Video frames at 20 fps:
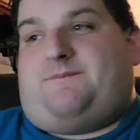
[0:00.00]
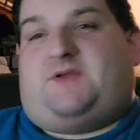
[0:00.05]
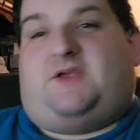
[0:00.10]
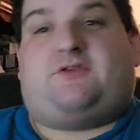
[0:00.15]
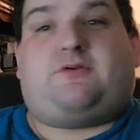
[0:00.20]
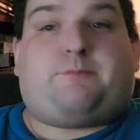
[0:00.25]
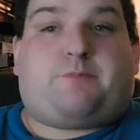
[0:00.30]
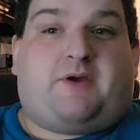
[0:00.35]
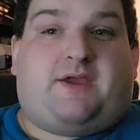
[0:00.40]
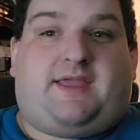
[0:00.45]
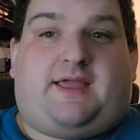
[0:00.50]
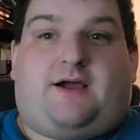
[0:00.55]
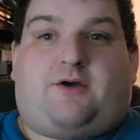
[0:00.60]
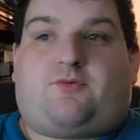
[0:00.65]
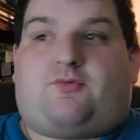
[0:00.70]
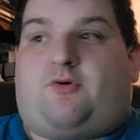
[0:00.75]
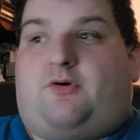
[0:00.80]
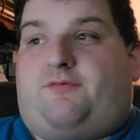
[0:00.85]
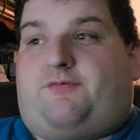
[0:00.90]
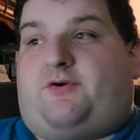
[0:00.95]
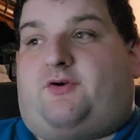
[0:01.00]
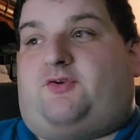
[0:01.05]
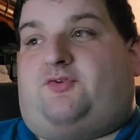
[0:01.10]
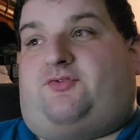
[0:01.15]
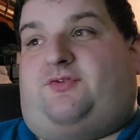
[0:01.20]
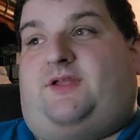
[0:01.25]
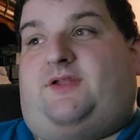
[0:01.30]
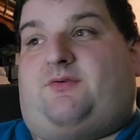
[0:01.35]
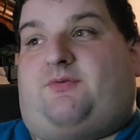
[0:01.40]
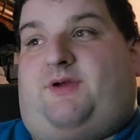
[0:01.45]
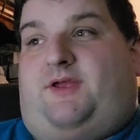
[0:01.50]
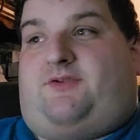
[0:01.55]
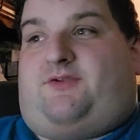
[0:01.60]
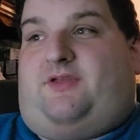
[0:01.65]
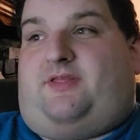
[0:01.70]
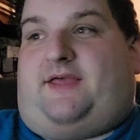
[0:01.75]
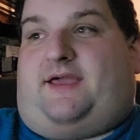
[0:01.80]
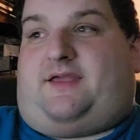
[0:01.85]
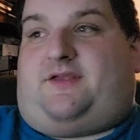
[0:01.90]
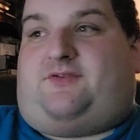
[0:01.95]
it's a breakout role for Christina
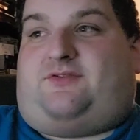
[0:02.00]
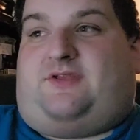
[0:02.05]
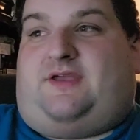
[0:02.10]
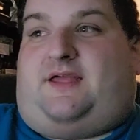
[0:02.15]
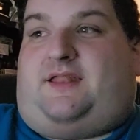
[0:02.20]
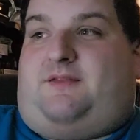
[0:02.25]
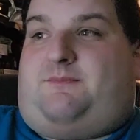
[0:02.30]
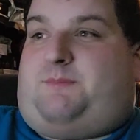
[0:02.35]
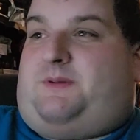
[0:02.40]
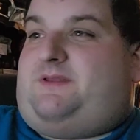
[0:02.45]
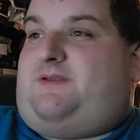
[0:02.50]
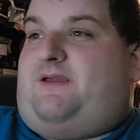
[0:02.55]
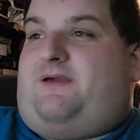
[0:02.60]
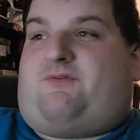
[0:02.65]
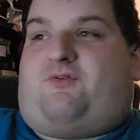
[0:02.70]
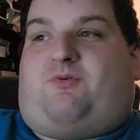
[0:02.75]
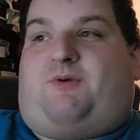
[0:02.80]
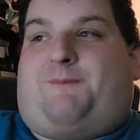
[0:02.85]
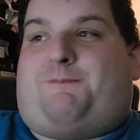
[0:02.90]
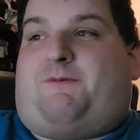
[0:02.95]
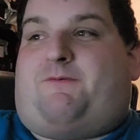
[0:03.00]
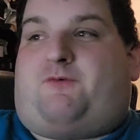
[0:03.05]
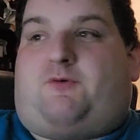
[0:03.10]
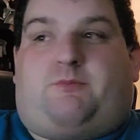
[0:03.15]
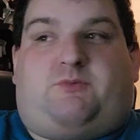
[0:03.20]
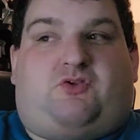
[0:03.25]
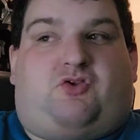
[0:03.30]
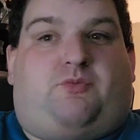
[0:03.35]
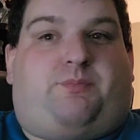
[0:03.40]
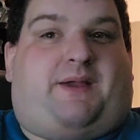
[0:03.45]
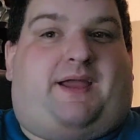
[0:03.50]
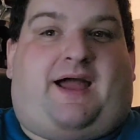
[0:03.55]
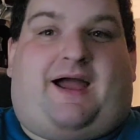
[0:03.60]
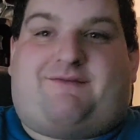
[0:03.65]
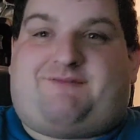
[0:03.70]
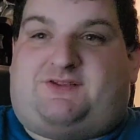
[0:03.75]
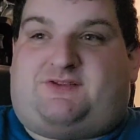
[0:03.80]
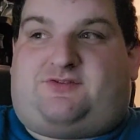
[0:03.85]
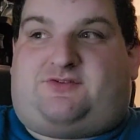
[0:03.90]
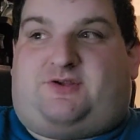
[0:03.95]
Ricci, like I said, but you have great performances by
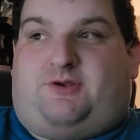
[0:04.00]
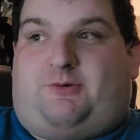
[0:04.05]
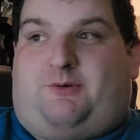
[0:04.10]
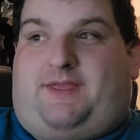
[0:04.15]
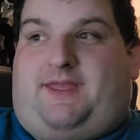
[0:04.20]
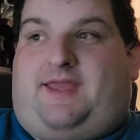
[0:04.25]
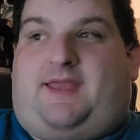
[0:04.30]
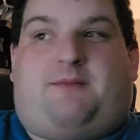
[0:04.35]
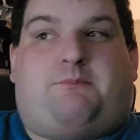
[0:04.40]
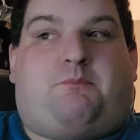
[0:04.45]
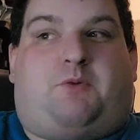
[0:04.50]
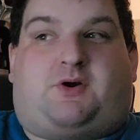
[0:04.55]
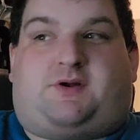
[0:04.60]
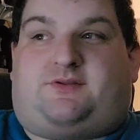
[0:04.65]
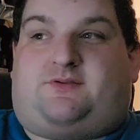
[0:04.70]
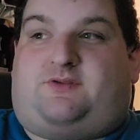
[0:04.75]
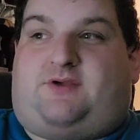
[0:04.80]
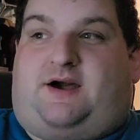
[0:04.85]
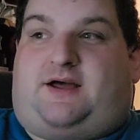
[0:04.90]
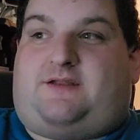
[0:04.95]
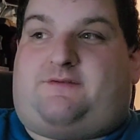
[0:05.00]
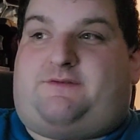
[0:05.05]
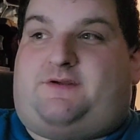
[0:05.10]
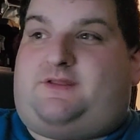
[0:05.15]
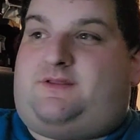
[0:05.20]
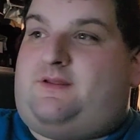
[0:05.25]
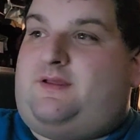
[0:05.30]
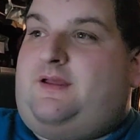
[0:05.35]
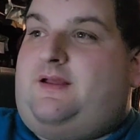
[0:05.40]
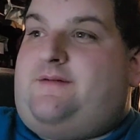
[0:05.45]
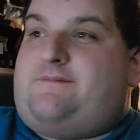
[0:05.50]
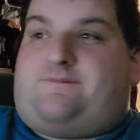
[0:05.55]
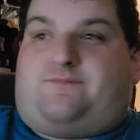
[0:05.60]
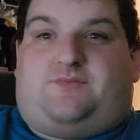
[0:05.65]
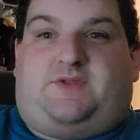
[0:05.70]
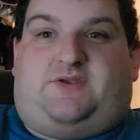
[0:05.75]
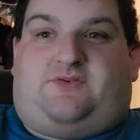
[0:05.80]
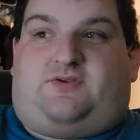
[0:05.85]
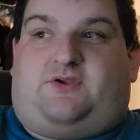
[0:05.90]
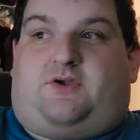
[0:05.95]
Ivan Sergei, Martin Donovan,
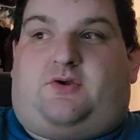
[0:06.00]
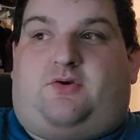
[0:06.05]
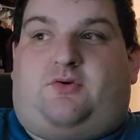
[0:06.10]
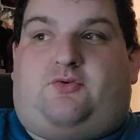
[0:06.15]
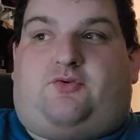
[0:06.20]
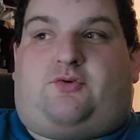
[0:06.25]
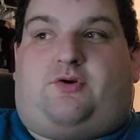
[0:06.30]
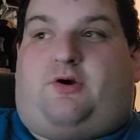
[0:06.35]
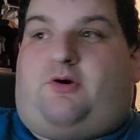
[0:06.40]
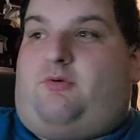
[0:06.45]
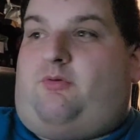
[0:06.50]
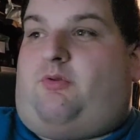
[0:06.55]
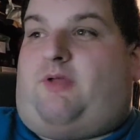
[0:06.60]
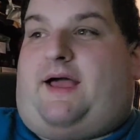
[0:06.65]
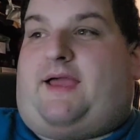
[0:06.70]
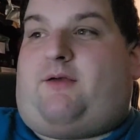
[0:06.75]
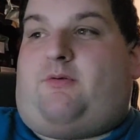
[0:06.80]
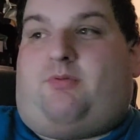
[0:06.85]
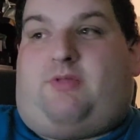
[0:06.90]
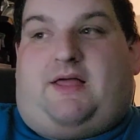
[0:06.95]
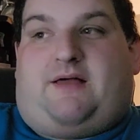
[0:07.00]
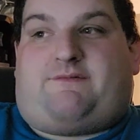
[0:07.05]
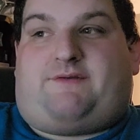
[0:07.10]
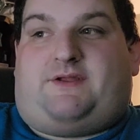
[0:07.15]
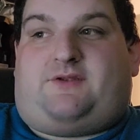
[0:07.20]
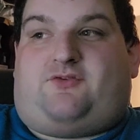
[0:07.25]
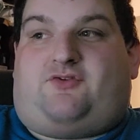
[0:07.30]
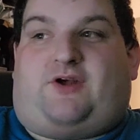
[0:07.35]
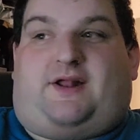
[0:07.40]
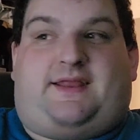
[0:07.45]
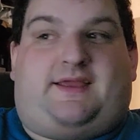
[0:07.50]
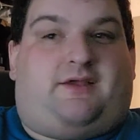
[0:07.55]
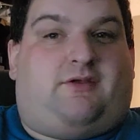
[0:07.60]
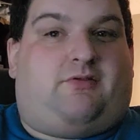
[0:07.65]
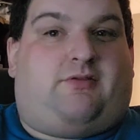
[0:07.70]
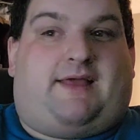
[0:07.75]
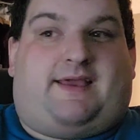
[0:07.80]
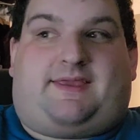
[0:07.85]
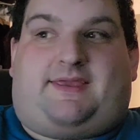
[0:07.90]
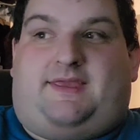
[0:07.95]
Lisa Kudrow, Lyle Lovett, Johnny
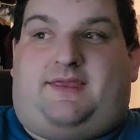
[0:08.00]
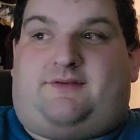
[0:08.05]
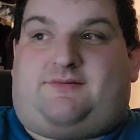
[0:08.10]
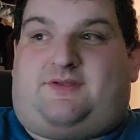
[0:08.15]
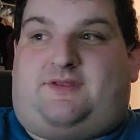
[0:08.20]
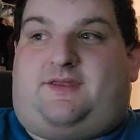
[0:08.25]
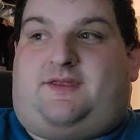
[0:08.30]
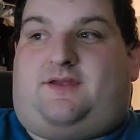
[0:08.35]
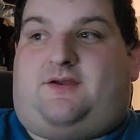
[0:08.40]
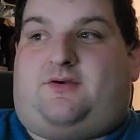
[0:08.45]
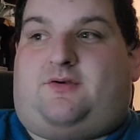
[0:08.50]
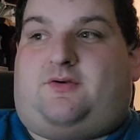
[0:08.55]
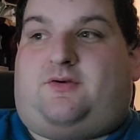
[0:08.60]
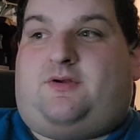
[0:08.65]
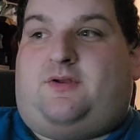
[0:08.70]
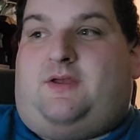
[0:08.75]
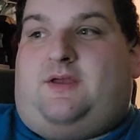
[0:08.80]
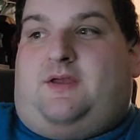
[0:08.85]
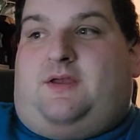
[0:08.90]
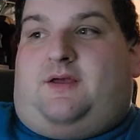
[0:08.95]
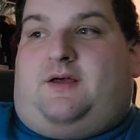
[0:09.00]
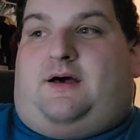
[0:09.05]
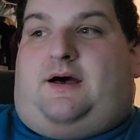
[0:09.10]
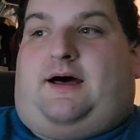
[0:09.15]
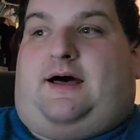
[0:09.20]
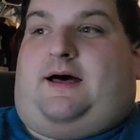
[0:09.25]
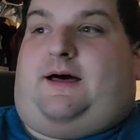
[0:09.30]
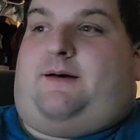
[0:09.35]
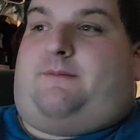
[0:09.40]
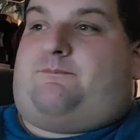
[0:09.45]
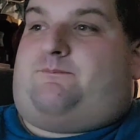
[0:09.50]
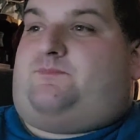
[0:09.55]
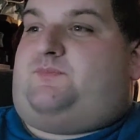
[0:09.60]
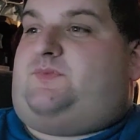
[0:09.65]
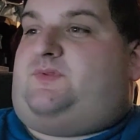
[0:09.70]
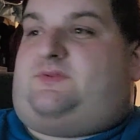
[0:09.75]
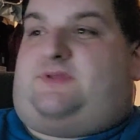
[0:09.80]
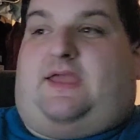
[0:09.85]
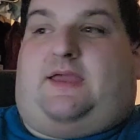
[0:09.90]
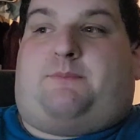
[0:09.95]
Galecki is in here,
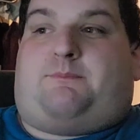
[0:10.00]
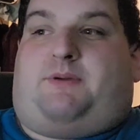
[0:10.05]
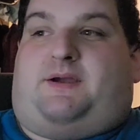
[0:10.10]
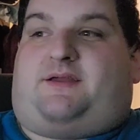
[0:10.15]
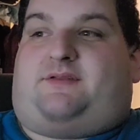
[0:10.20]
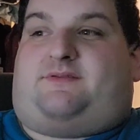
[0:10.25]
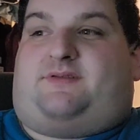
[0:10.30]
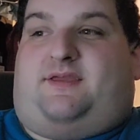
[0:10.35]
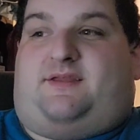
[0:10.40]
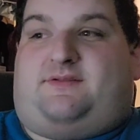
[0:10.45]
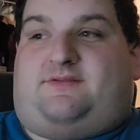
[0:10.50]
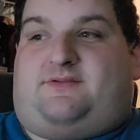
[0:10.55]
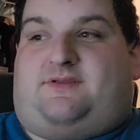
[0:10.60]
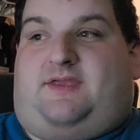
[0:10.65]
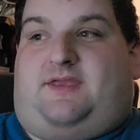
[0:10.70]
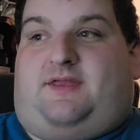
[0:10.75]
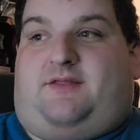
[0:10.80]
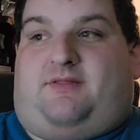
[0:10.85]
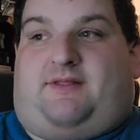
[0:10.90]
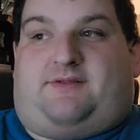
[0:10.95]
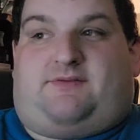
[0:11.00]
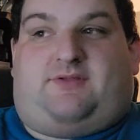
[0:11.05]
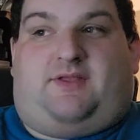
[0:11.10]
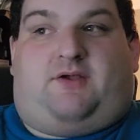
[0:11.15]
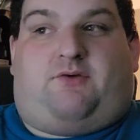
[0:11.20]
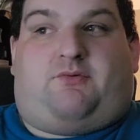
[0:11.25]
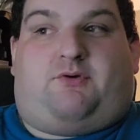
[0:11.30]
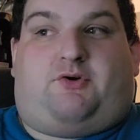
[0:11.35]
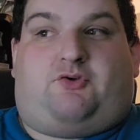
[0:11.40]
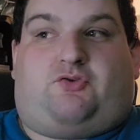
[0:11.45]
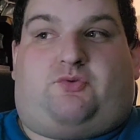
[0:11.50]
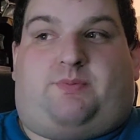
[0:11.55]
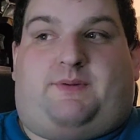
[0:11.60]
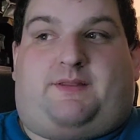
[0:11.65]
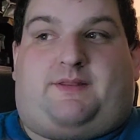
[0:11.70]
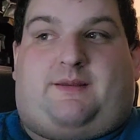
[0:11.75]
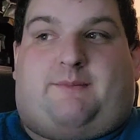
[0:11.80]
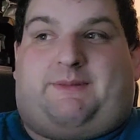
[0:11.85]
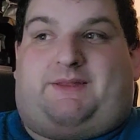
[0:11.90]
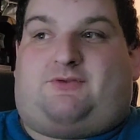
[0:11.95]
Dan Bukatinski, Leslie
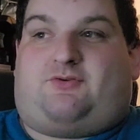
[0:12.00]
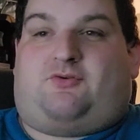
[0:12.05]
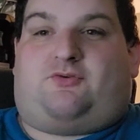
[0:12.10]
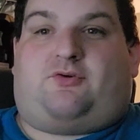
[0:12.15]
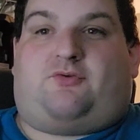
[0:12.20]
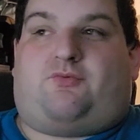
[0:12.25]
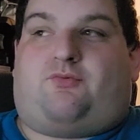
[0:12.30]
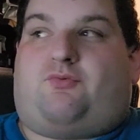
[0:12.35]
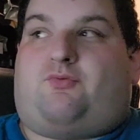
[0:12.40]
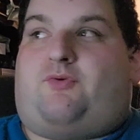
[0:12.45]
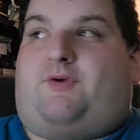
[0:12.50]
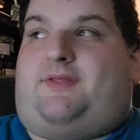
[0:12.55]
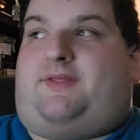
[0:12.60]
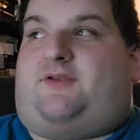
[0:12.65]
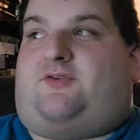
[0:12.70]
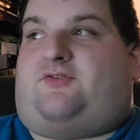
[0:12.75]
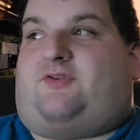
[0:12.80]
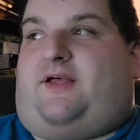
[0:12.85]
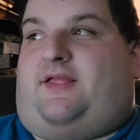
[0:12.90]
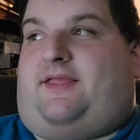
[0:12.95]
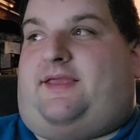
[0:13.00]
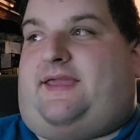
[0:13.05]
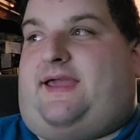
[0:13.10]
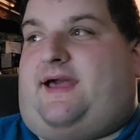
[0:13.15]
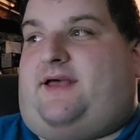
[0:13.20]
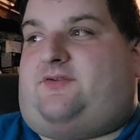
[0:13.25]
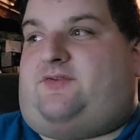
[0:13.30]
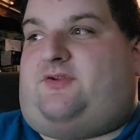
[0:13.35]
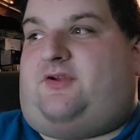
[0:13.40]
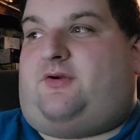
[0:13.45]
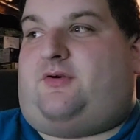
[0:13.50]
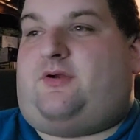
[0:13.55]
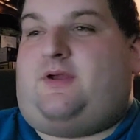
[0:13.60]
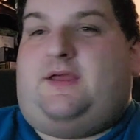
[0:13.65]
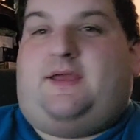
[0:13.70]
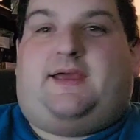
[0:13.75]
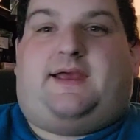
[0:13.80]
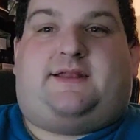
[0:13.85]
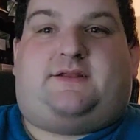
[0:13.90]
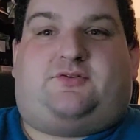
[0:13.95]
Grossman. I mean, just a really solid cast here.
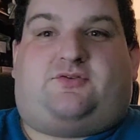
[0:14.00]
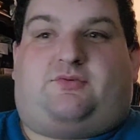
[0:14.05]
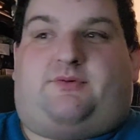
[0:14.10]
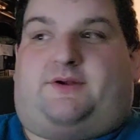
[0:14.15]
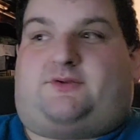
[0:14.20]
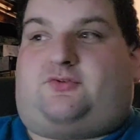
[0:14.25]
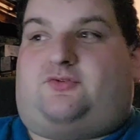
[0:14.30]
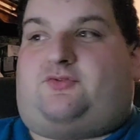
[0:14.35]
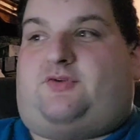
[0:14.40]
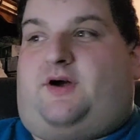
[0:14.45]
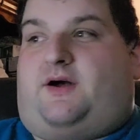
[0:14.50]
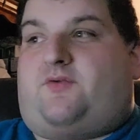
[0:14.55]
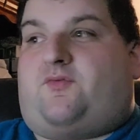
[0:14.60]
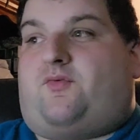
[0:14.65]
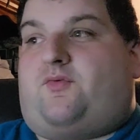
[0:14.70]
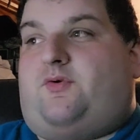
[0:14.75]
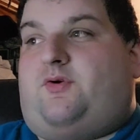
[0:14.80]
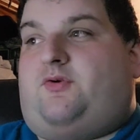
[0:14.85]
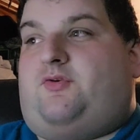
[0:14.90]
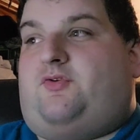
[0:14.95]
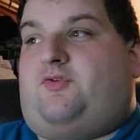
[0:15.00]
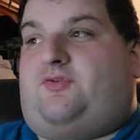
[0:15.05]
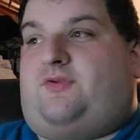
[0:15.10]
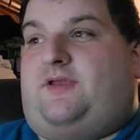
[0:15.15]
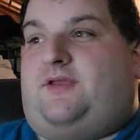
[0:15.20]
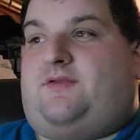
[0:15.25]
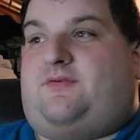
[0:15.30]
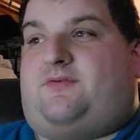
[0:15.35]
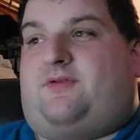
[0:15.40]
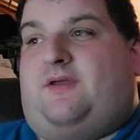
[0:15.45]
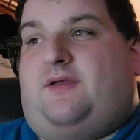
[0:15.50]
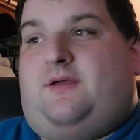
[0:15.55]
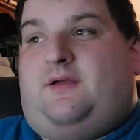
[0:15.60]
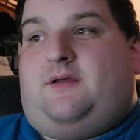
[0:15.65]
And its director, Don Ruse, is